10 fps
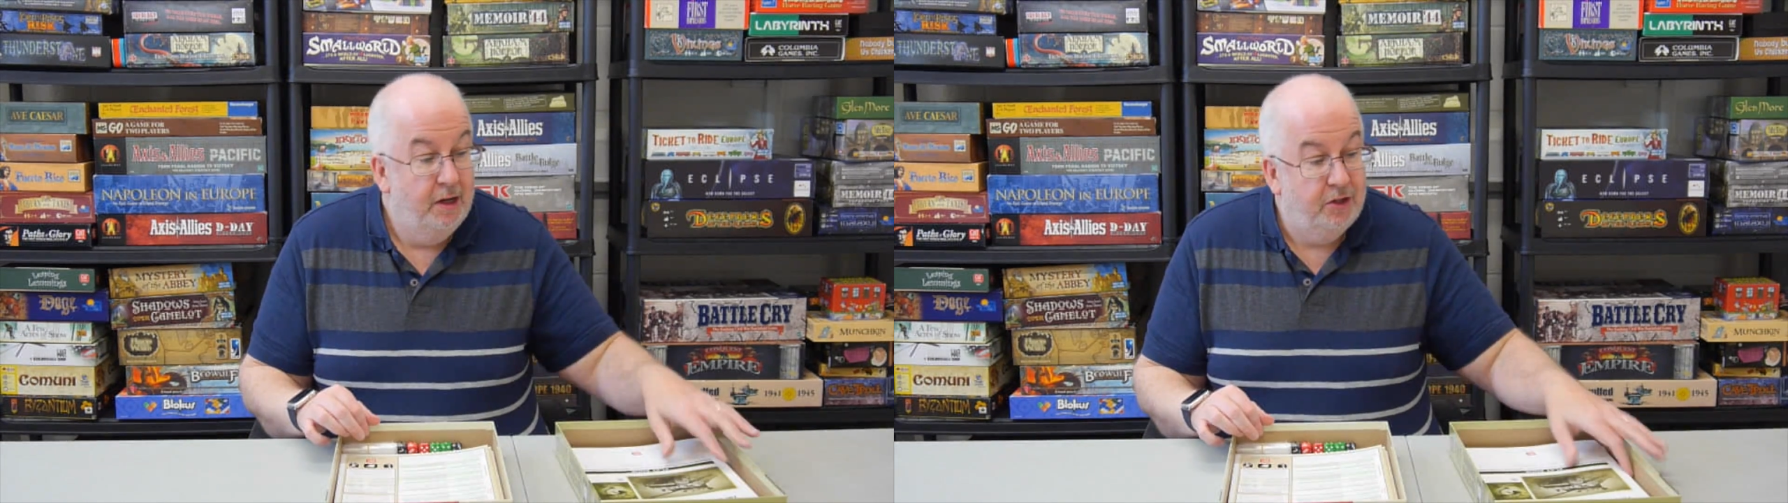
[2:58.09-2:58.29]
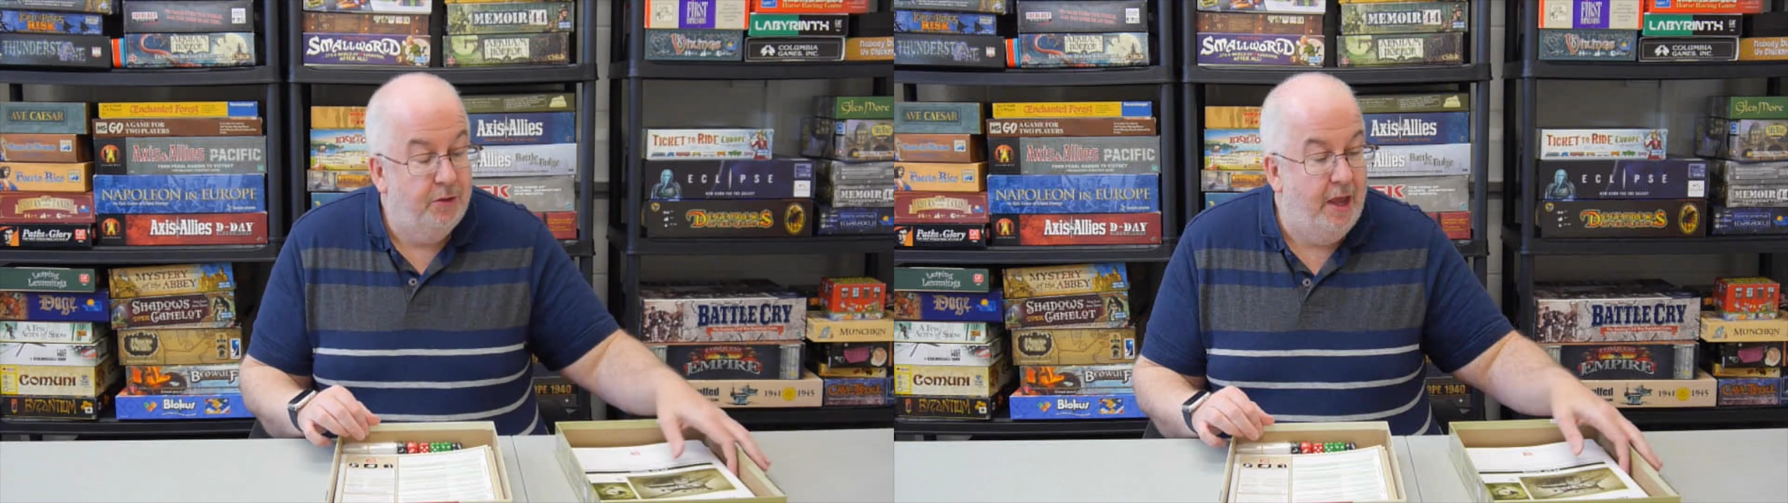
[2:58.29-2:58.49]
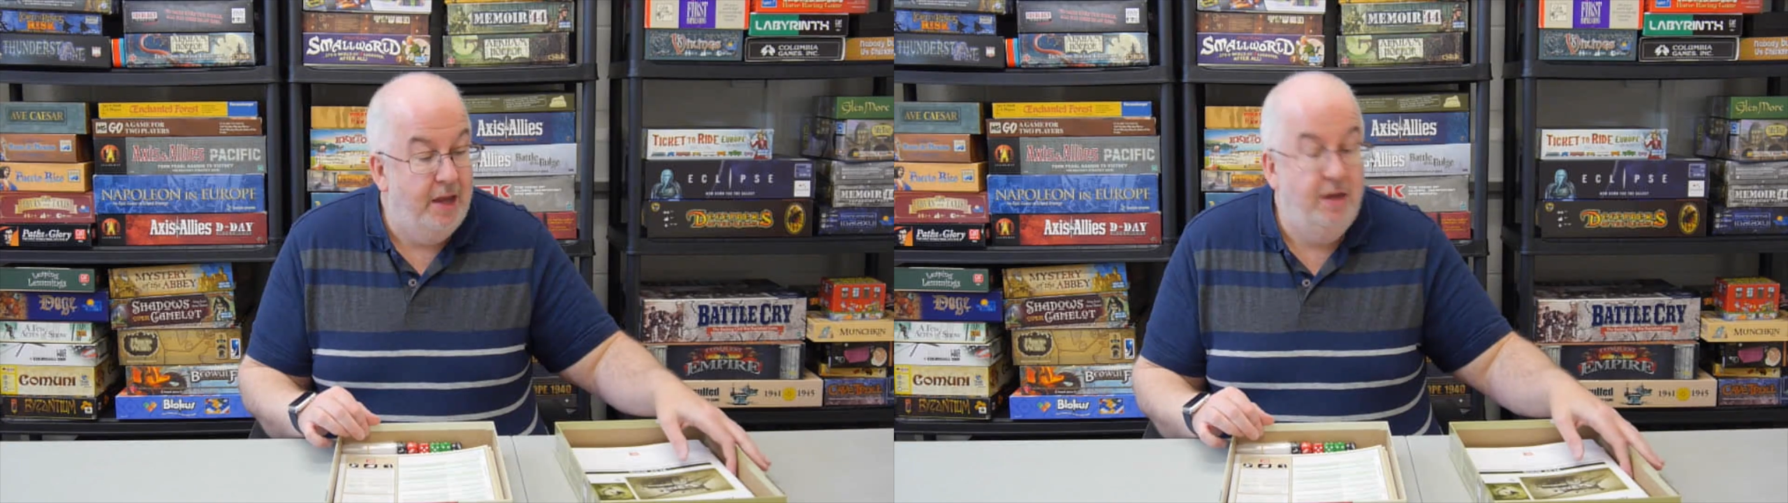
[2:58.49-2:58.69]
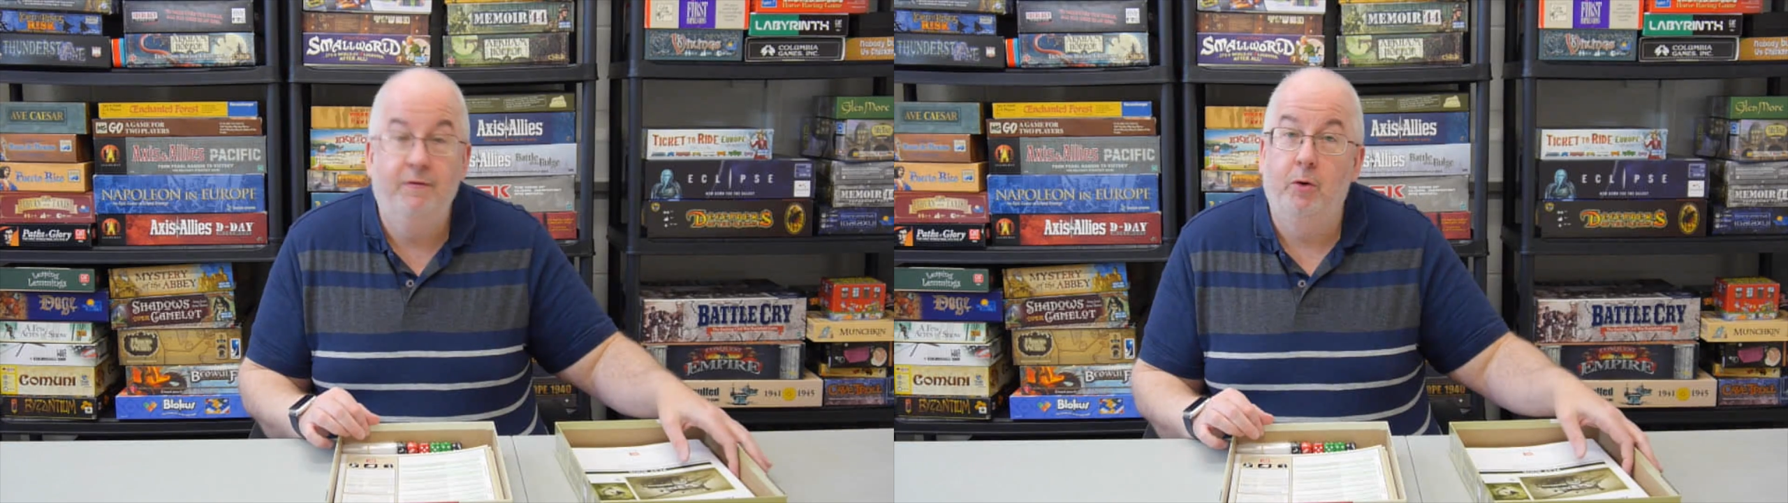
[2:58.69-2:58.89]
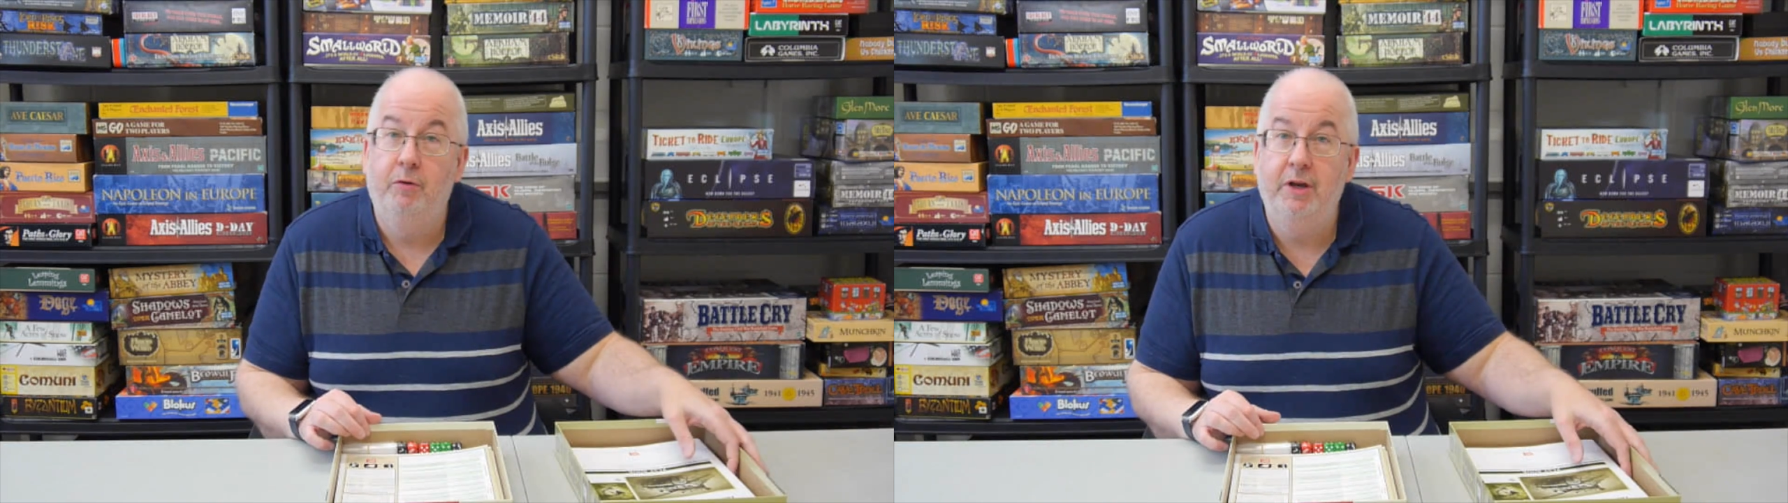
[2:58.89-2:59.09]
So there
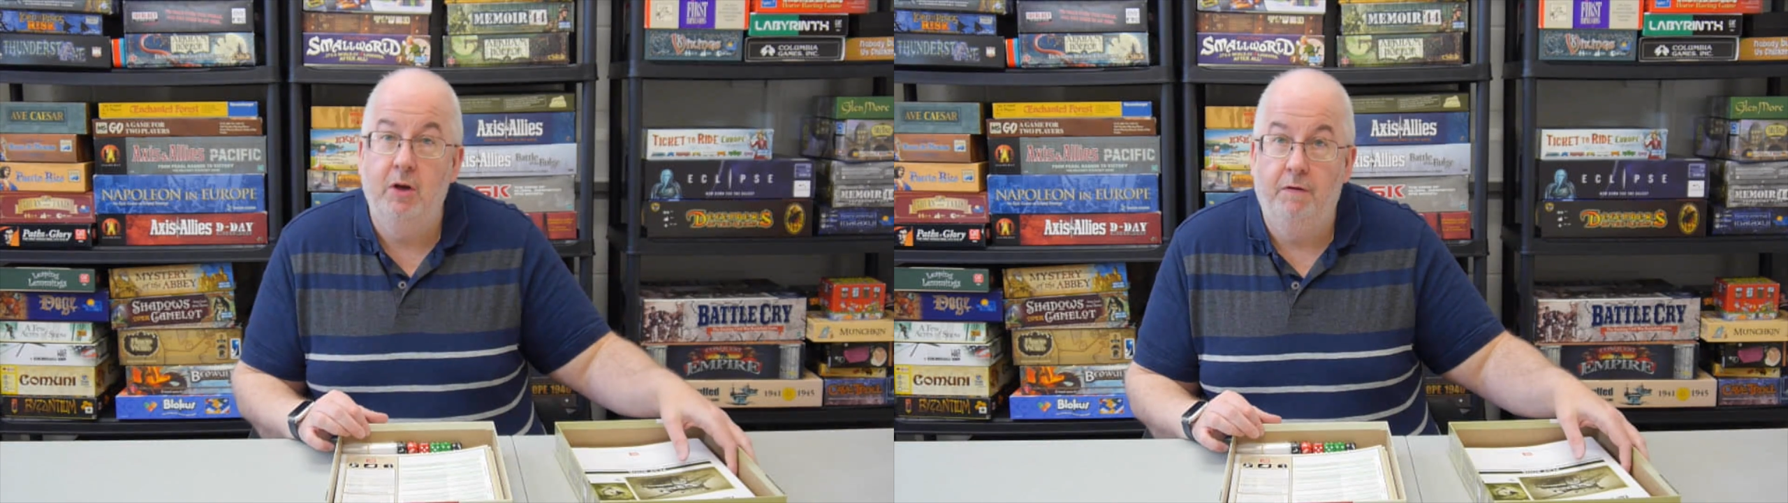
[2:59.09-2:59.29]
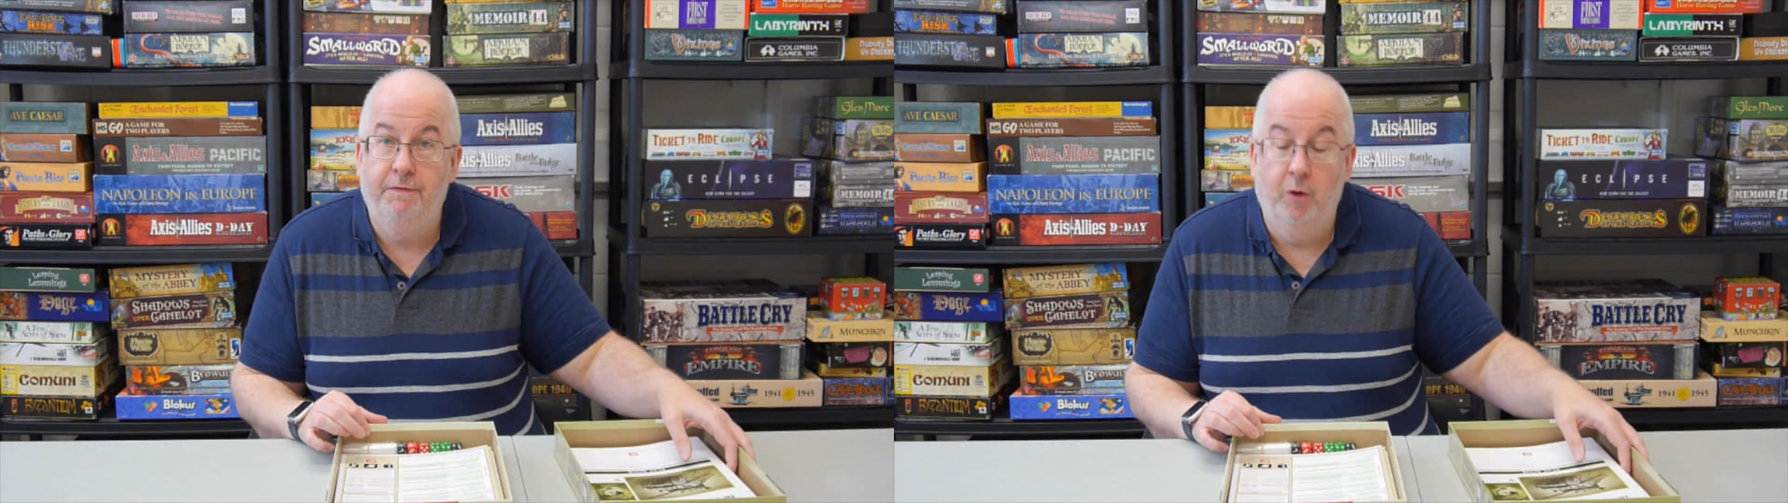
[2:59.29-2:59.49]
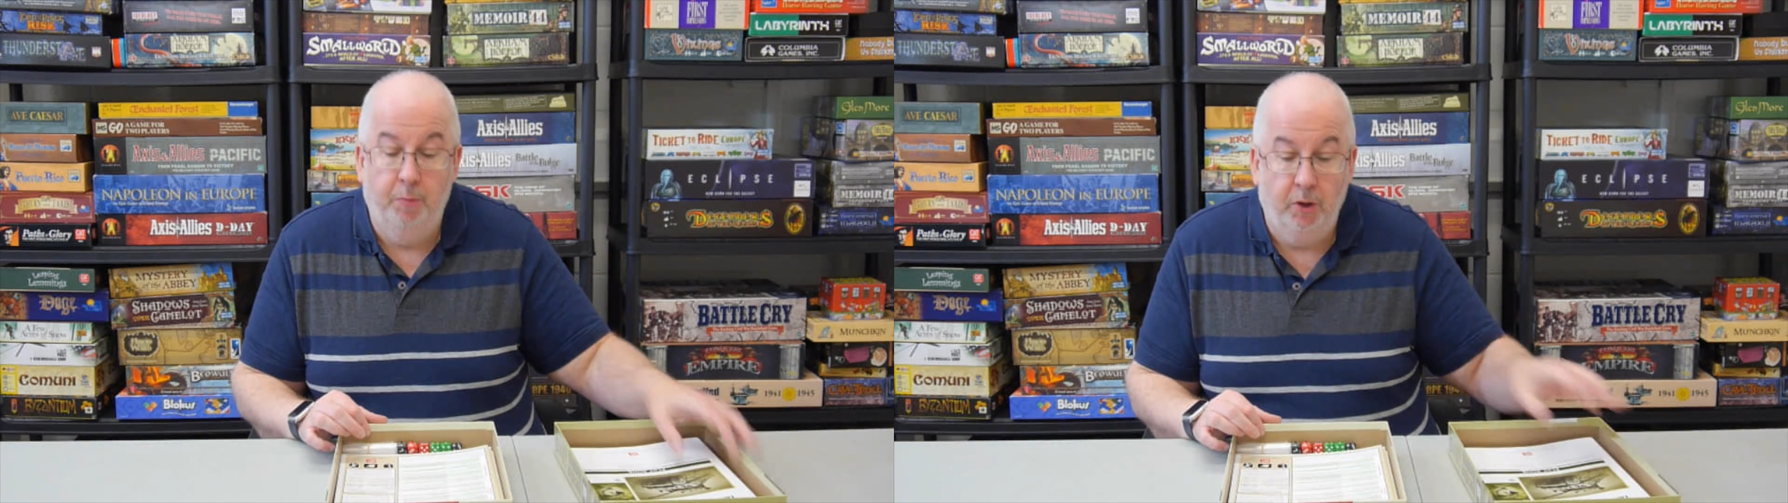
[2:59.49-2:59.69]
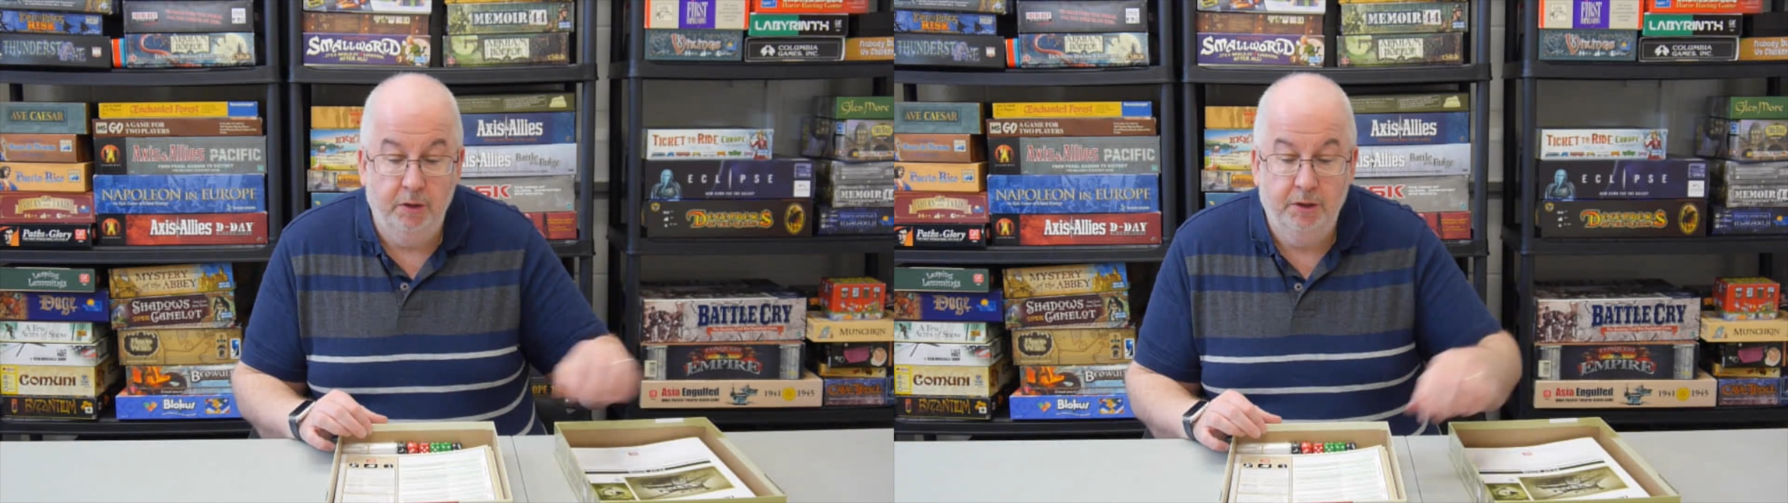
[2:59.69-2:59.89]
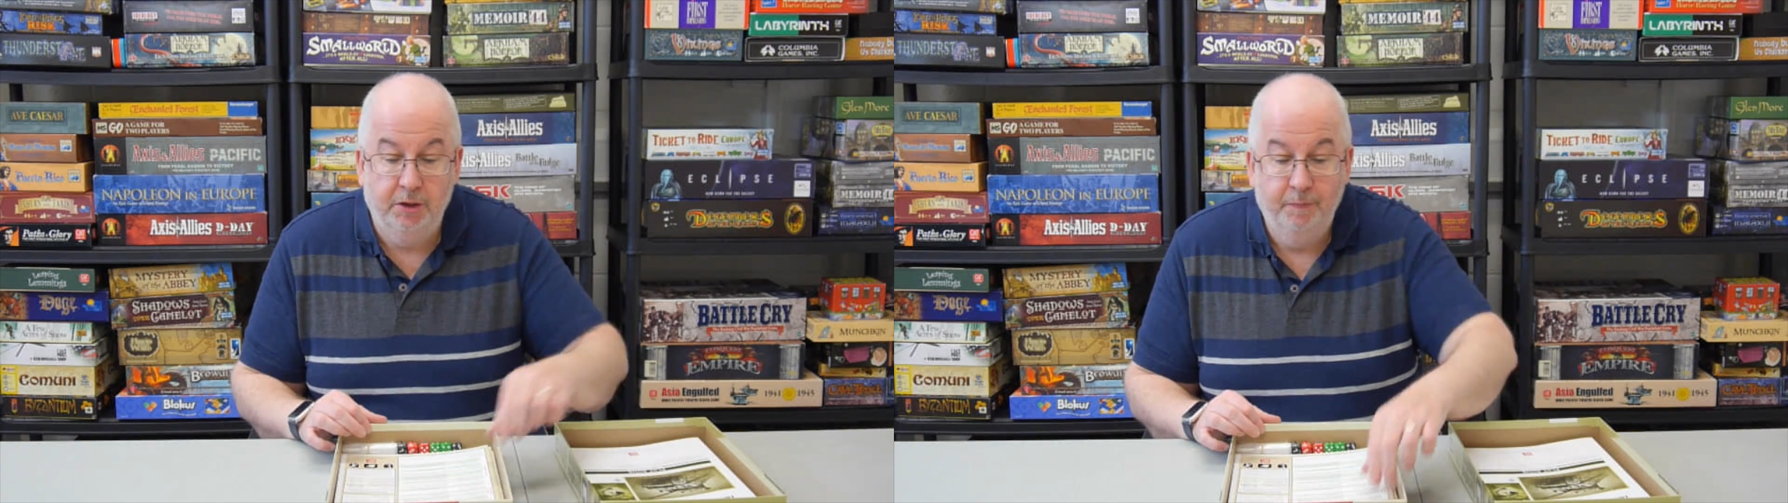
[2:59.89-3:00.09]
you've already got 4
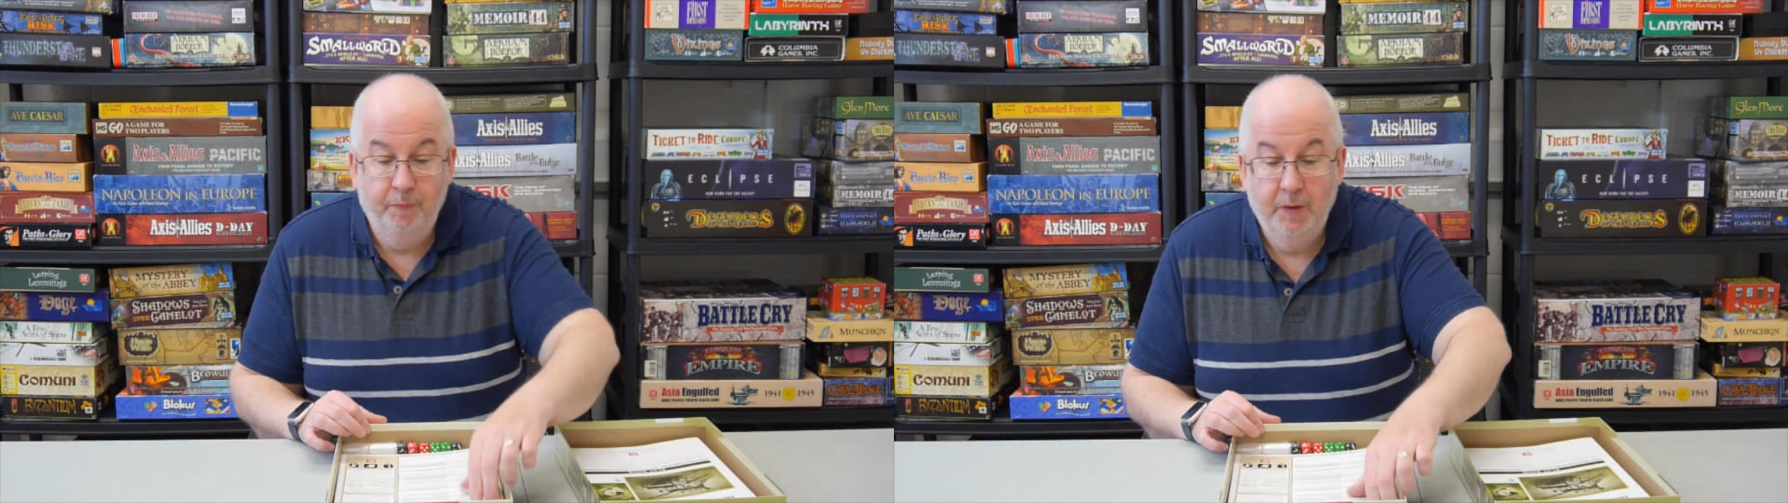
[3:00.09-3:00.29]
books.